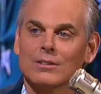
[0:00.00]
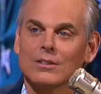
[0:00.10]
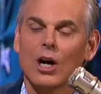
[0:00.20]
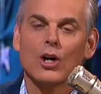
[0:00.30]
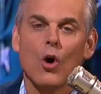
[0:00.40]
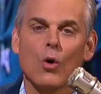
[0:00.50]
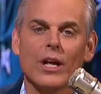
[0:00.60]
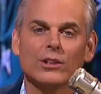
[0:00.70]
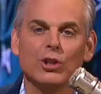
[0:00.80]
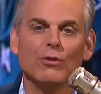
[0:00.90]

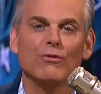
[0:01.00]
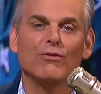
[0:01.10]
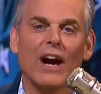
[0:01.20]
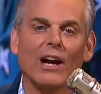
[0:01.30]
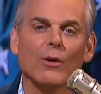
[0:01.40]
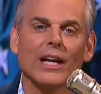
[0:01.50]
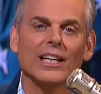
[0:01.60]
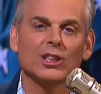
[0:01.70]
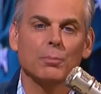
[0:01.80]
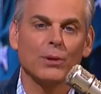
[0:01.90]
According to
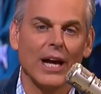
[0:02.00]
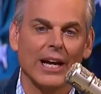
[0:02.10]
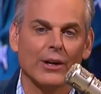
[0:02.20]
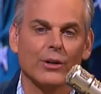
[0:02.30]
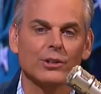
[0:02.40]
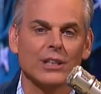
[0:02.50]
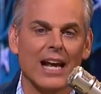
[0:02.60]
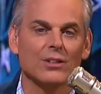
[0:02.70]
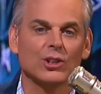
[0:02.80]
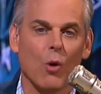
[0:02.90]
various players
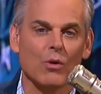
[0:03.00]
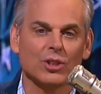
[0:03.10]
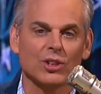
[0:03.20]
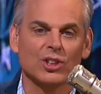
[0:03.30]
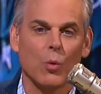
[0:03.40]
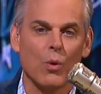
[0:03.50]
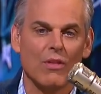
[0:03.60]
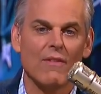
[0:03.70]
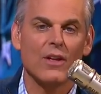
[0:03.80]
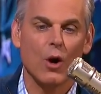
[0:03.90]
and sources
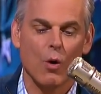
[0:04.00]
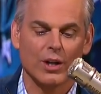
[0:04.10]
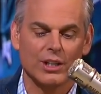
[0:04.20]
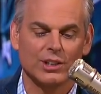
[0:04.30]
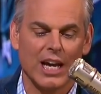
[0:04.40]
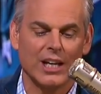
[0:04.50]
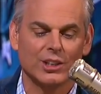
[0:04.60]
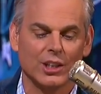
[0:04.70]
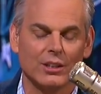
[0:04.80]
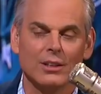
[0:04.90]
within the
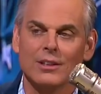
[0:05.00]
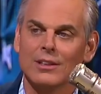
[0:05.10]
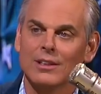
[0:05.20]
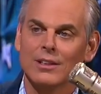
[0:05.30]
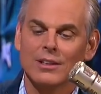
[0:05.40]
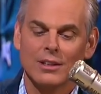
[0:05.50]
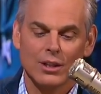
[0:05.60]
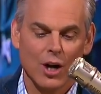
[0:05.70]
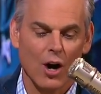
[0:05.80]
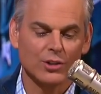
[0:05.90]
organization,
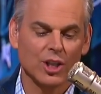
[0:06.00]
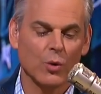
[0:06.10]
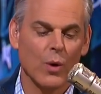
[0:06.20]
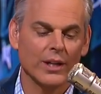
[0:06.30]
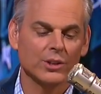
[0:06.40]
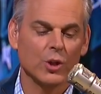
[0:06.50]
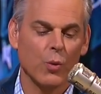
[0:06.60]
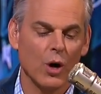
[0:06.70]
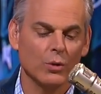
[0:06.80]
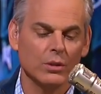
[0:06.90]
Carson Wentz,
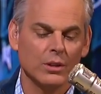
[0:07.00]
quote,